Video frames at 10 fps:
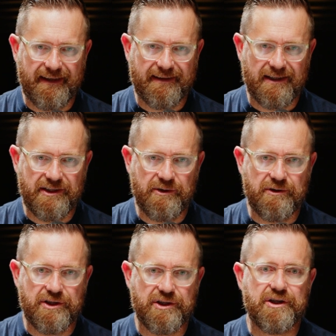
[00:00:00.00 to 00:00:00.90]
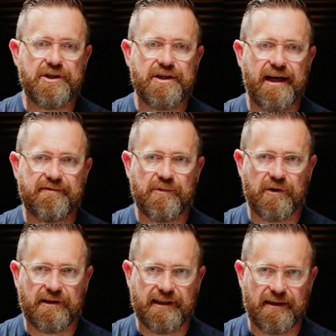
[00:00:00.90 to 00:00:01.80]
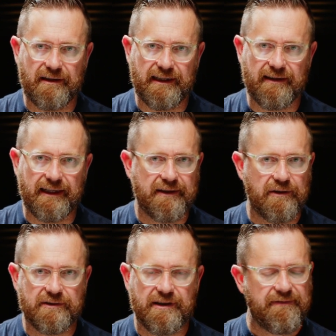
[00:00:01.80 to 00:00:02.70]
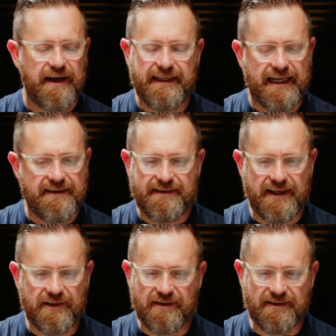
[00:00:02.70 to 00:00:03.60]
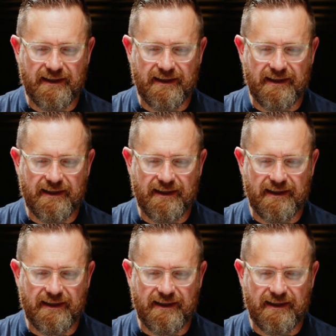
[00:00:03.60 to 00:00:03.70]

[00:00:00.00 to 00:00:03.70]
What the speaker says: that you should have more clarity. Like those defined head centers